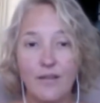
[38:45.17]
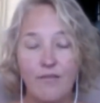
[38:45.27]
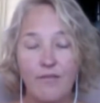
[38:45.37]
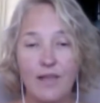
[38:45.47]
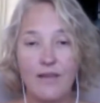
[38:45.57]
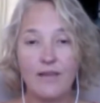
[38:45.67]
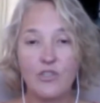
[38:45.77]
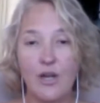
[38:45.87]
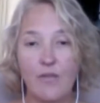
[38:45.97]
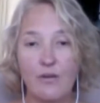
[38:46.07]
and
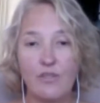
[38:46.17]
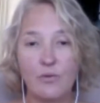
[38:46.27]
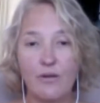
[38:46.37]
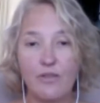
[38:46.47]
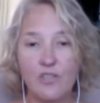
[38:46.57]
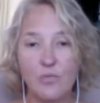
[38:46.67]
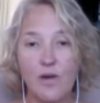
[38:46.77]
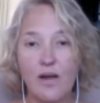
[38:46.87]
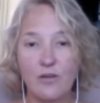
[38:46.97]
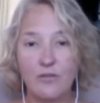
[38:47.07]
share their stories as
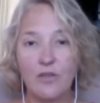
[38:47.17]
well.